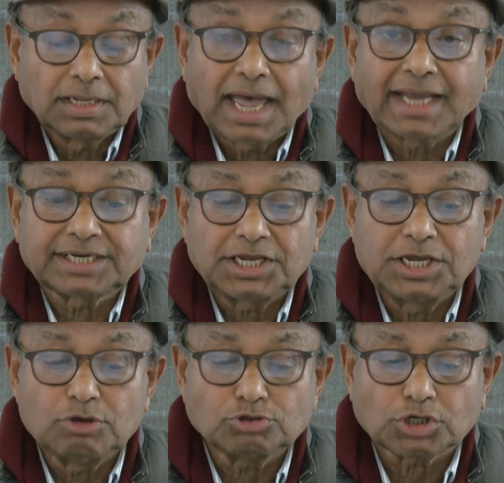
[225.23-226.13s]
At a
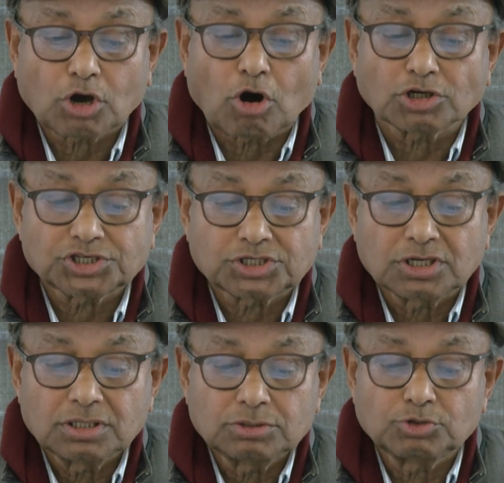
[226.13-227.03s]
huge cost
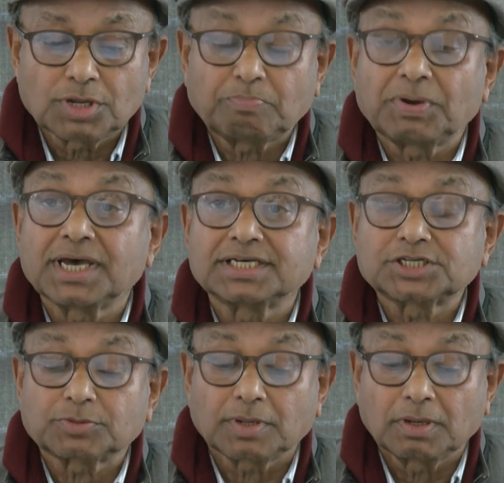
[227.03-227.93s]
to
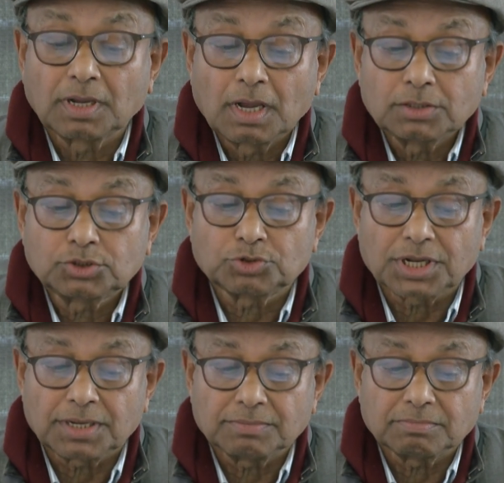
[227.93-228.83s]

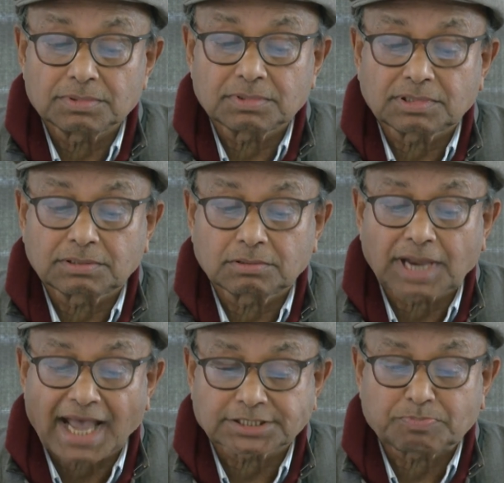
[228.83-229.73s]
the
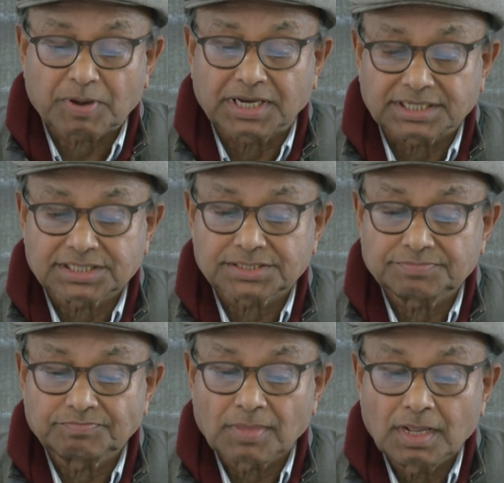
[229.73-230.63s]
taxpayers,
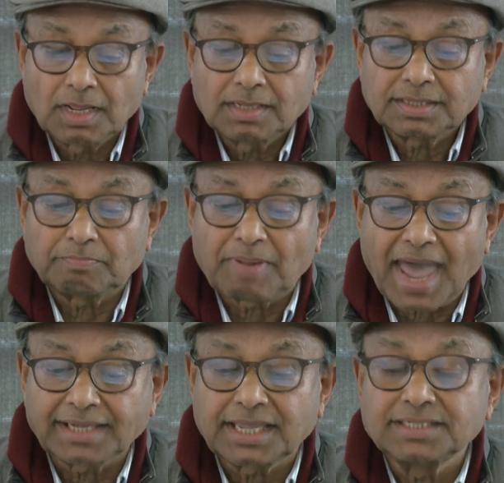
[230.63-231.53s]
the
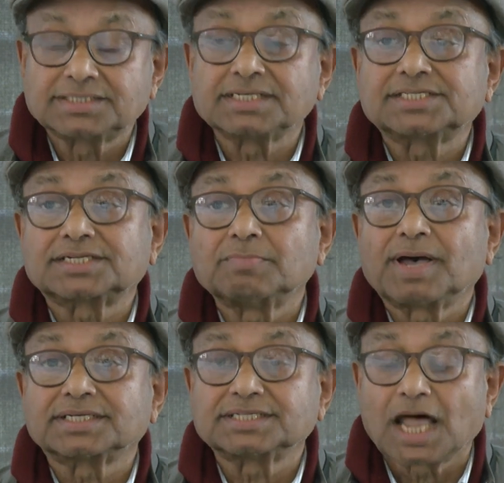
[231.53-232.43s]
banking system
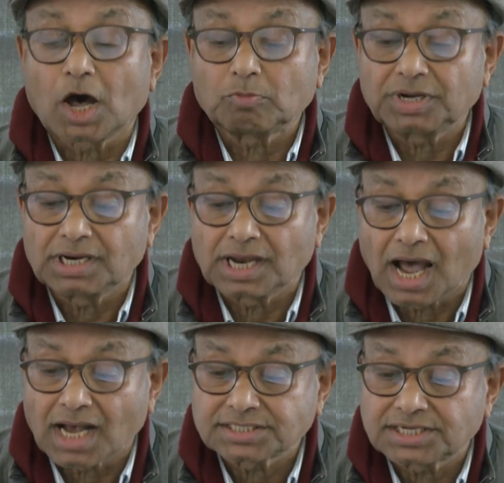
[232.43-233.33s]
has now been
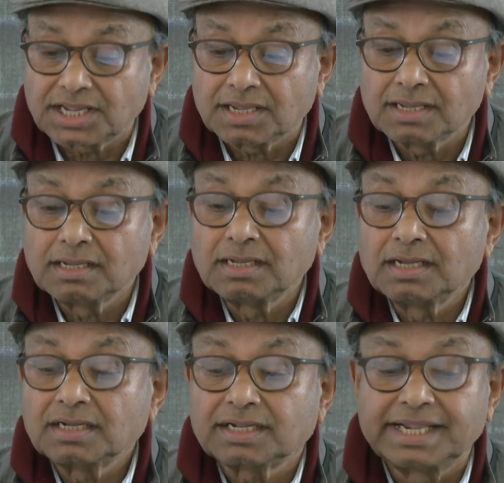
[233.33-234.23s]
largely
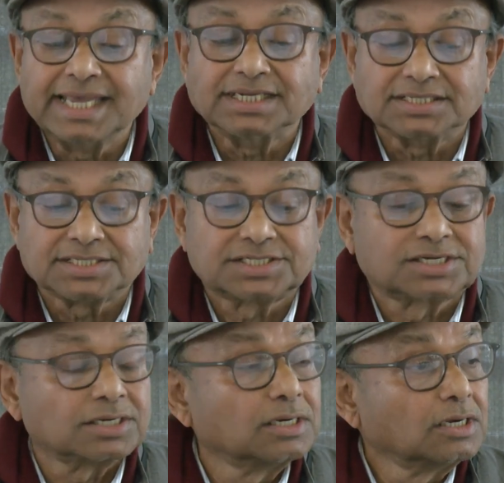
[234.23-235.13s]
cleansed
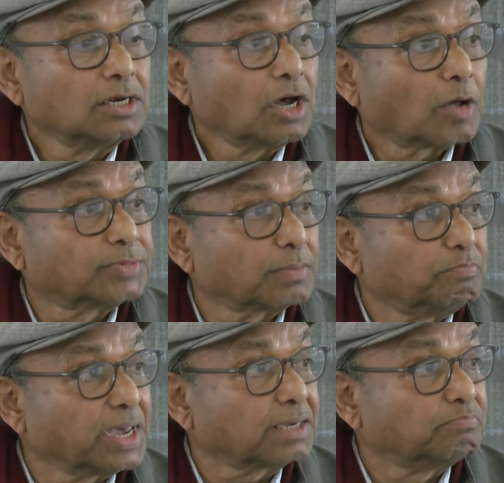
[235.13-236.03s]
of the
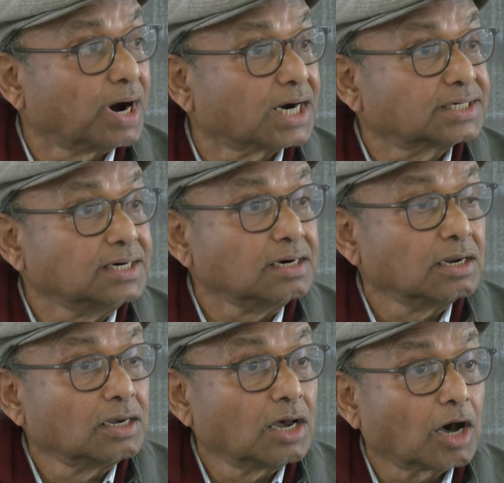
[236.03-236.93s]
big burden
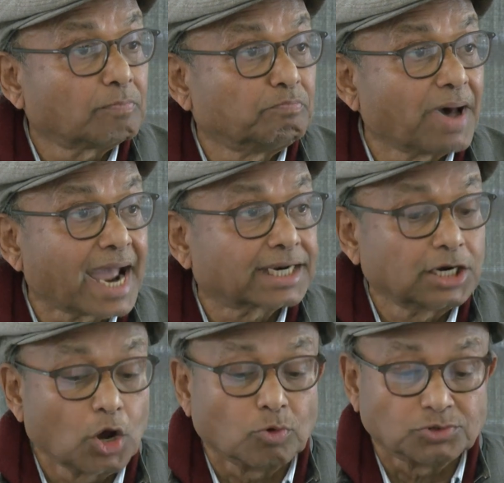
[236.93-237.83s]
of bad
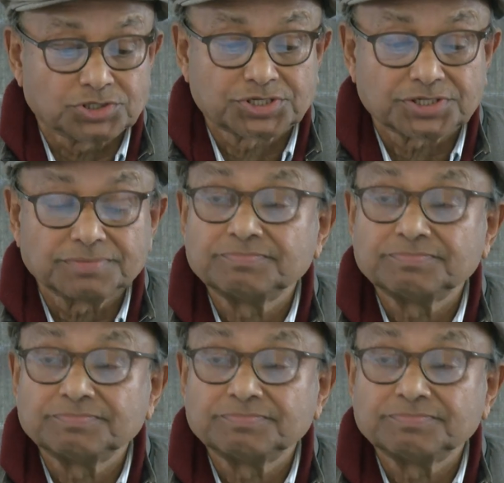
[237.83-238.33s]
loans.